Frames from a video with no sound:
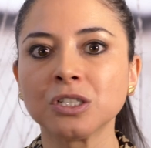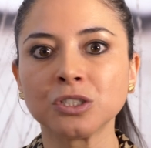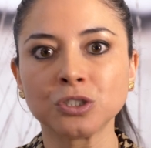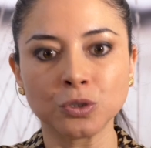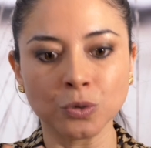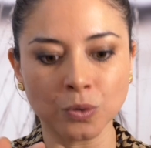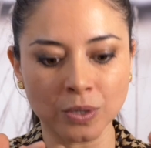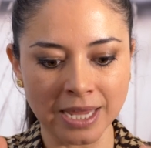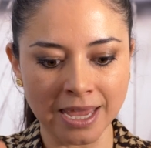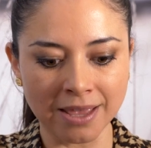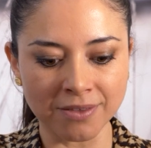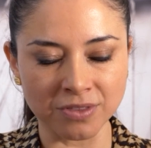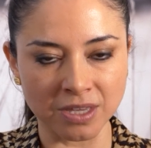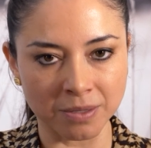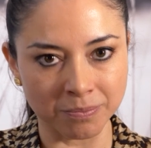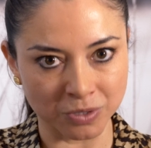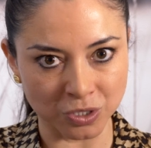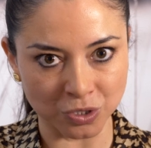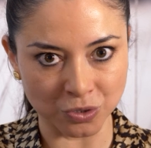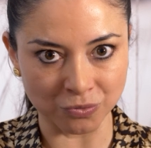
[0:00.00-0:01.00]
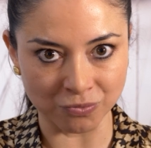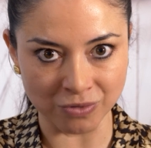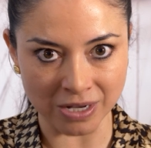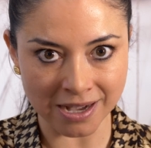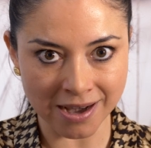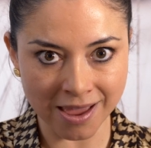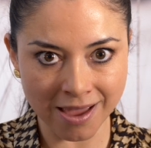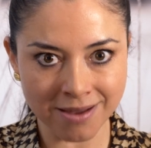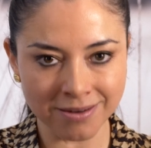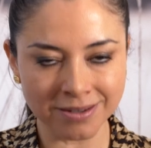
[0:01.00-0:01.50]
to get them to
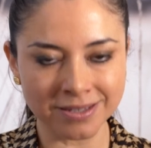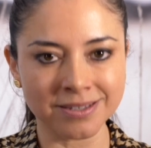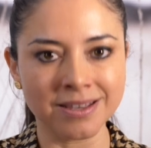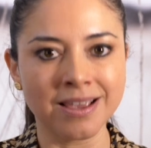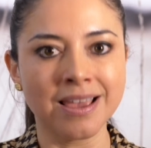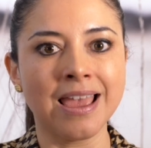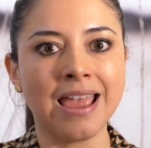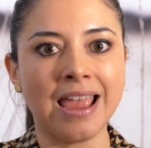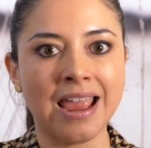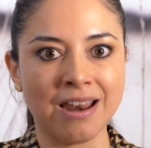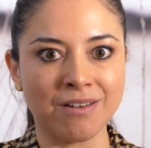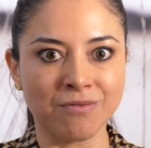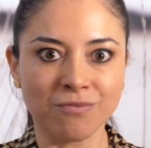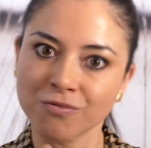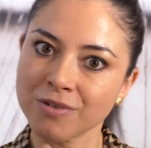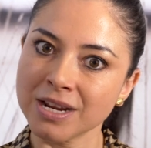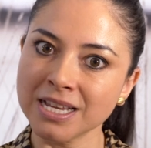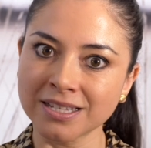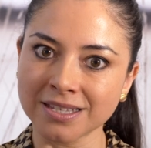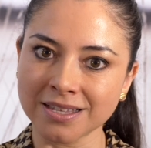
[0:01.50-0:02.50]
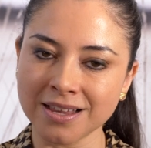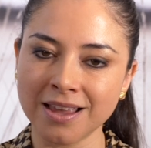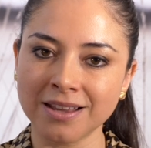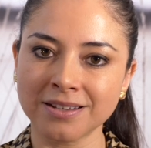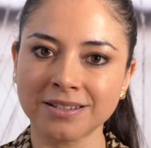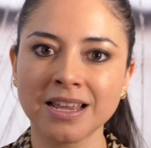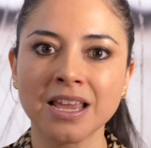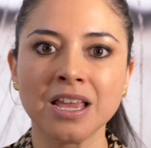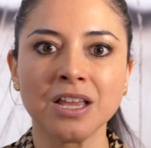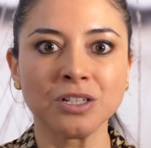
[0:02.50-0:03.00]
relax and
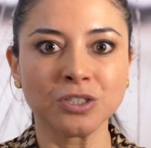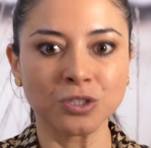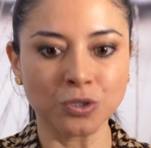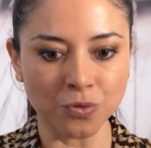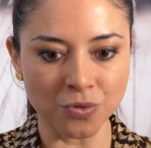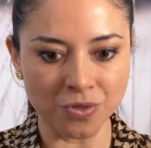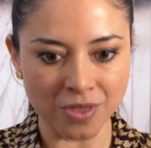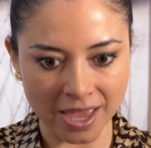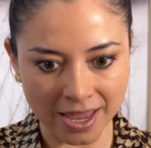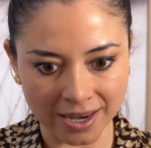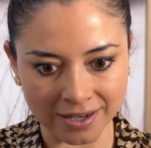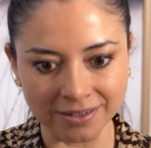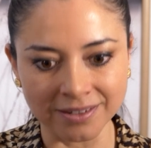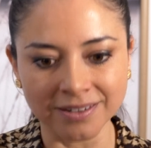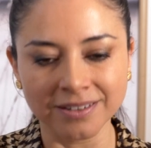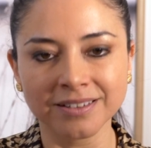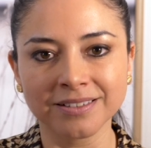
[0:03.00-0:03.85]
reset, to then